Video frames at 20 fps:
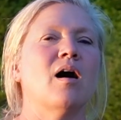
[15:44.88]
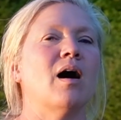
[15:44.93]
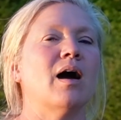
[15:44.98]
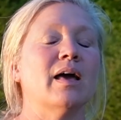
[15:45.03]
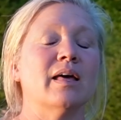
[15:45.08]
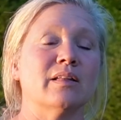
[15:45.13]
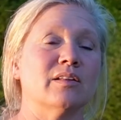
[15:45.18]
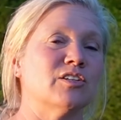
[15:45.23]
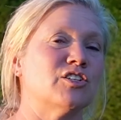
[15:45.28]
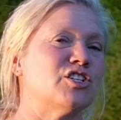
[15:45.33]

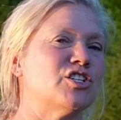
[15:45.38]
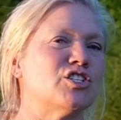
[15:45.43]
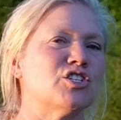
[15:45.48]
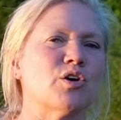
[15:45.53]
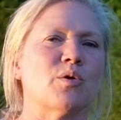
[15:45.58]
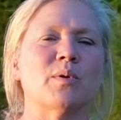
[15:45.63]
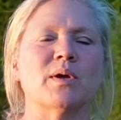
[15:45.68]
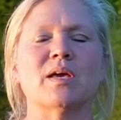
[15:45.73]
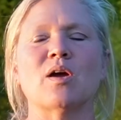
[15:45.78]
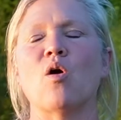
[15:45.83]
It's
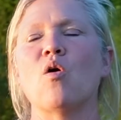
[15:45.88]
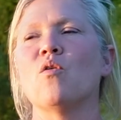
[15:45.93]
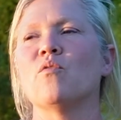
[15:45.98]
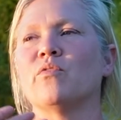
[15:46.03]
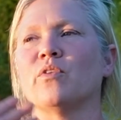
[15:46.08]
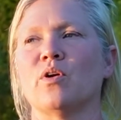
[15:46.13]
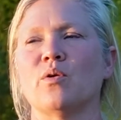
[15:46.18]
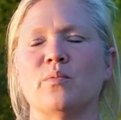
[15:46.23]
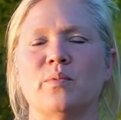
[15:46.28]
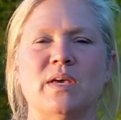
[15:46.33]
showing
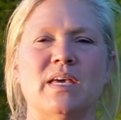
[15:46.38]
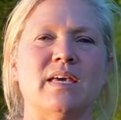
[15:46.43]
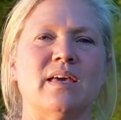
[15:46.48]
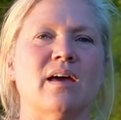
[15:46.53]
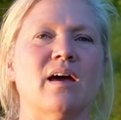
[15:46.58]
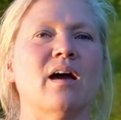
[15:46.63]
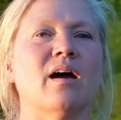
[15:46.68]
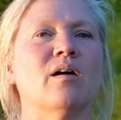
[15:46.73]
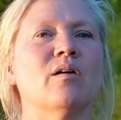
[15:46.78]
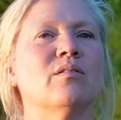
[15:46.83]
over a week
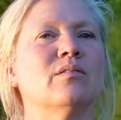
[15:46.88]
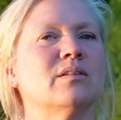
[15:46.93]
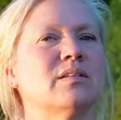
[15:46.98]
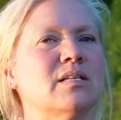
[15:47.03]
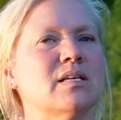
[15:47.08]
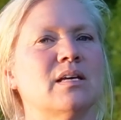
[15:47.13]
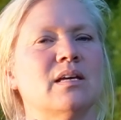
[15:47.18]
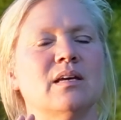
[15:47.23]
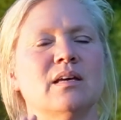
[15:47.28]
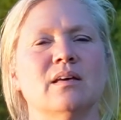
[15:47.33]
out
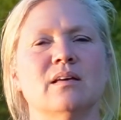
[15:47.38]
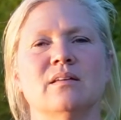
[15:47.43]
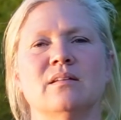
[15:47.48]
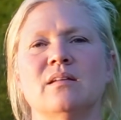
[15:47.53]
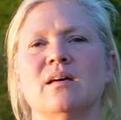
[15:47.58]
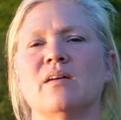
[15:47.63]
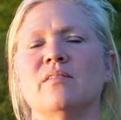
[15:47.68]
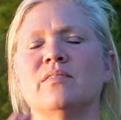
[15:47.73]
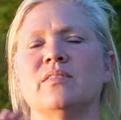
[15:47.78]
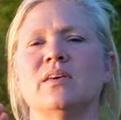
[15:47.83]

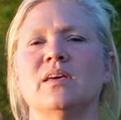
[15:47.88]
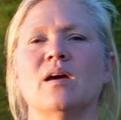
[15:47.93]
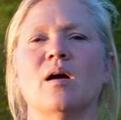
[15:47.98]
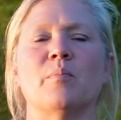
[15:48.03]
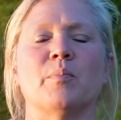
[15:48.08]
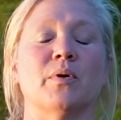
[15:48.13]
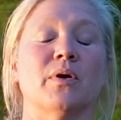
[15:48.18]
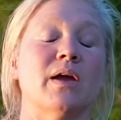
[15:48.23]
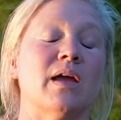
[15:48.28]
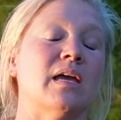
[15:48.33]
in the
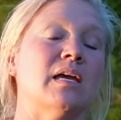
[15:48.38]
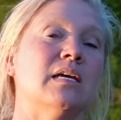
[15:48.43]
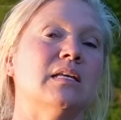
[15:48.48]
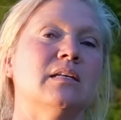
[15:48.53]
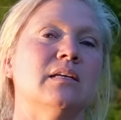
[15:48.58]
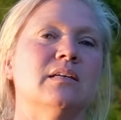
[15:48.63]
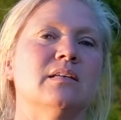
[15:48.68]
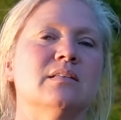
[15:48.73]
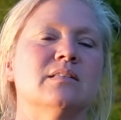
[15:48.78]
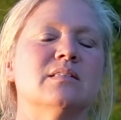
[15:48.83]
upper
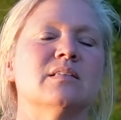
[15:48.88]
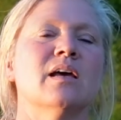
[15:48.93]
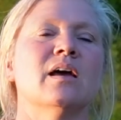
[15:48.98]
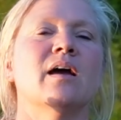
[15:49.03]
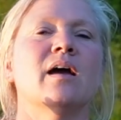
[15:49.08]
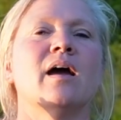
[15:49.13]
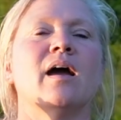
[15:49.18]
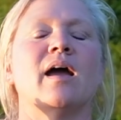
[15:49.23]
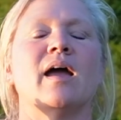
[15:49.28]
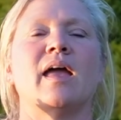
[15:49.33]
80s
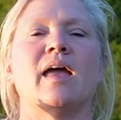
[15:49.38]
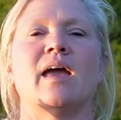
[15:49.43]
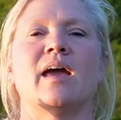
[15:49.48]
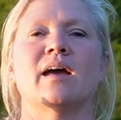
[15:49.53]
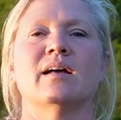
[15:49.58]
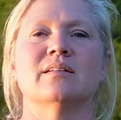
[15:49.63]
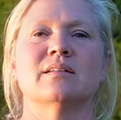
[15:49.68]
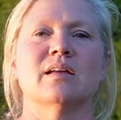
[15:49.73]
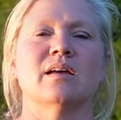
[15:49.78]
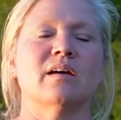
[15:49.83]

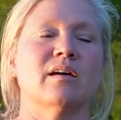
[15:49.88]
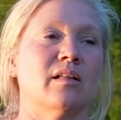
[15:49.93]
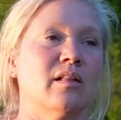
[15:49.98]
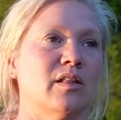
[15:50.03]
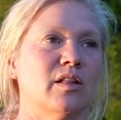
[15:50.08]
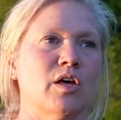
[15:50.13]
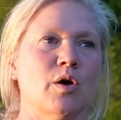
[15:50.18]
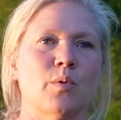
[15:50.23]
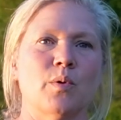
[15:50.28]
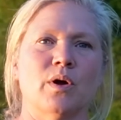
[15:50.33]
and
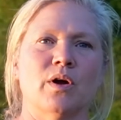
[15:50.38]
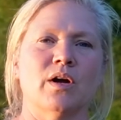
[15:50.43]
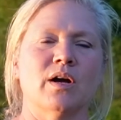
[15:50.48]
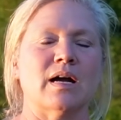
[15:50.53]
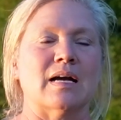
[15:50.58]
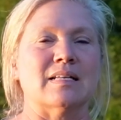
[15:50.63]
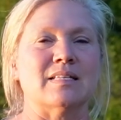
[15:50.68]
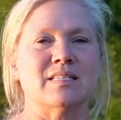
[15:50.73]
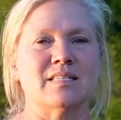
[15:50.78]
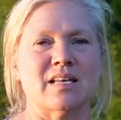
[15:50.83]

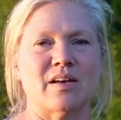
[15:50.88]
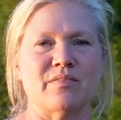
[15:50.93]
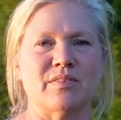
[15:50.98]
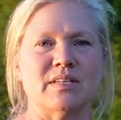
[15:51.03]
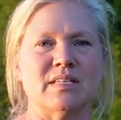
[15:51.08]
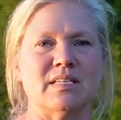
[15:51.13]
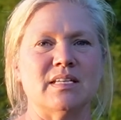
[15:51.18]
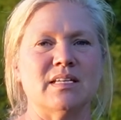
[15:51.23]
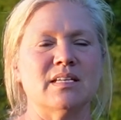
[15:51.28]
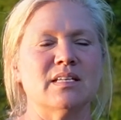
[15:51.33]
lower
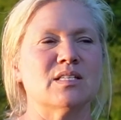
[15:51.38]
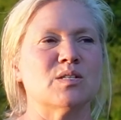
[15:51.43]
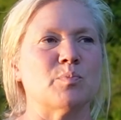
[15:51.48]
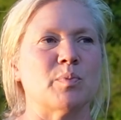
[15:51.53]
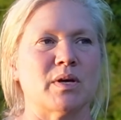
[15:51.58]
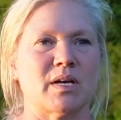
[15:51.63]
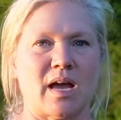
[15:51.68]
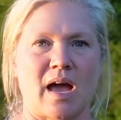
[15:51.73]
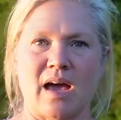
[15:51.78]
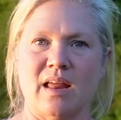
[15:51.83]
70s,
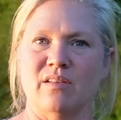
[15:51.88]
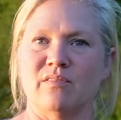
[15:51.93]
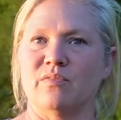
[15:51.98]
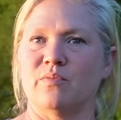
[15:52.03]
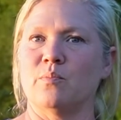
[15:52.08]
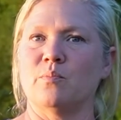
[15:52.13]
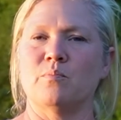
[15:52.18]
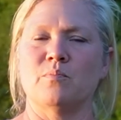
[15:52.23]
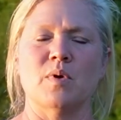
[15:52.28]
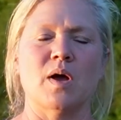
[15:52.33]
but kind of
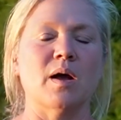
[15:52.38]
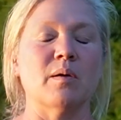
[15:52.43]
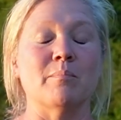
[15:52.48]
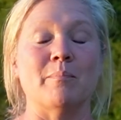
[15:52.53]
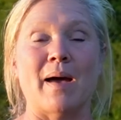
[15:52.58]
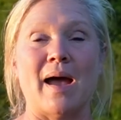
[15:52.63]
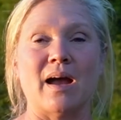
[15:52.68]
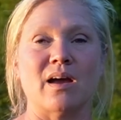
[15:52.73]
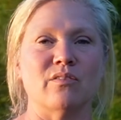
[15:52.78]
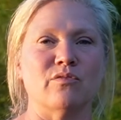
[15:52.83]

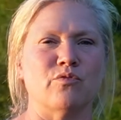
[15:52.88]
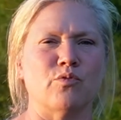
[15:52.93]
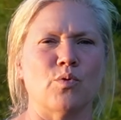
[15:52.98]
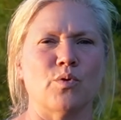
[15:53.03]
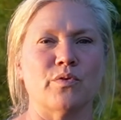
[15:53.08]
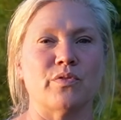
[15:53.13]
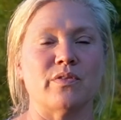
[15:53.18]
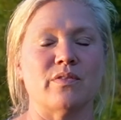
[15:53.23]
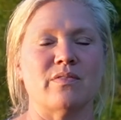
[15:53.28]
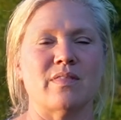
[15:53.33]
back and
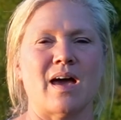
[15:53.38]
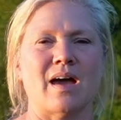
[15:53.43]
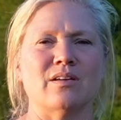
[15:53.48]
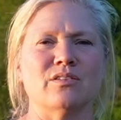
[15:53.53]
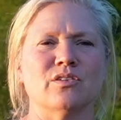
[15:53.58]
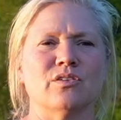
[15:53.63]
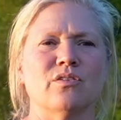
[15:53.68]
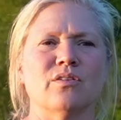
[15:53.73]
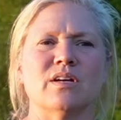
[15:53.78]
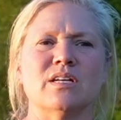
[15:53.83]
forth in that
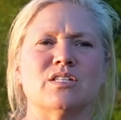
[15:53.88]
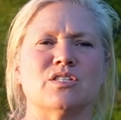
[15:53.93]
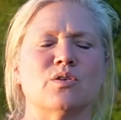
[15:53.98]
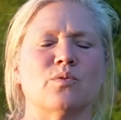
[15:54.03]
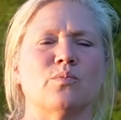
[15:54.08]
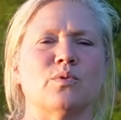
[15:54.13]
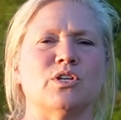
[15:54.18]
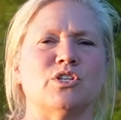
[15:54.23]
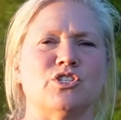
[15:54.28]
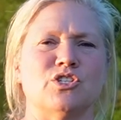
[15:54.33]
degree, so
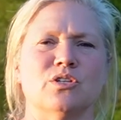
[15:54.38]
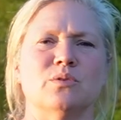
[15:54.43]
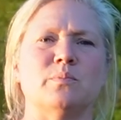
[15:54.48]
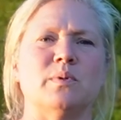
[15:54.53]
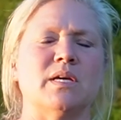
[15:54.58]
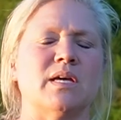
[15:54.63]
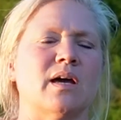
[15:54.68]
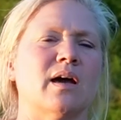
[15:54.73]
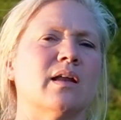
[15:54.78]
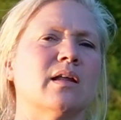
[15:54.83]
we should
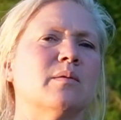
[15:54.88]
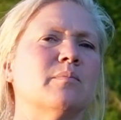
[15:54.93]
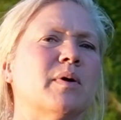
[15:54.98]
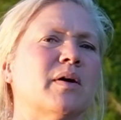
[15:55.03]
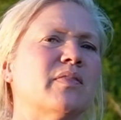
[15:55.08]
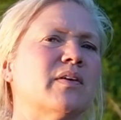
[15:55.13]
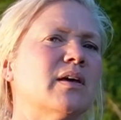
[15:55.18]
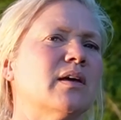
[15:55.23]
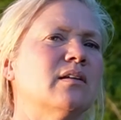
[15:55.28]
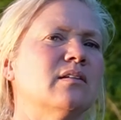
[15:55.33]
be cutting
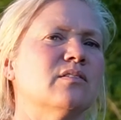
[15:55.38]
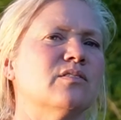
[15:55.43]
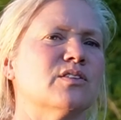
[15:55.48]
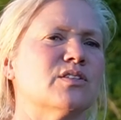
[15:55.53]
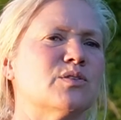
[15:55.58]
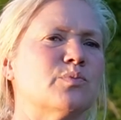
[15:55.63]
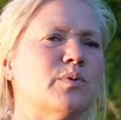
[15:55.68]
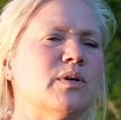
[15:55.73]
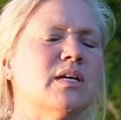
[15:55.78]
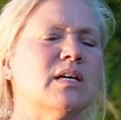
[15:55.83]
by the end of
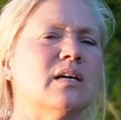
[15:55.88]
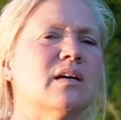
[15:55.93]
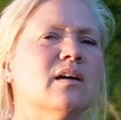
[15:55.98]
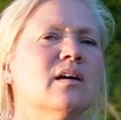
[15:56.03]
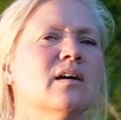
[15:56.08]
this week,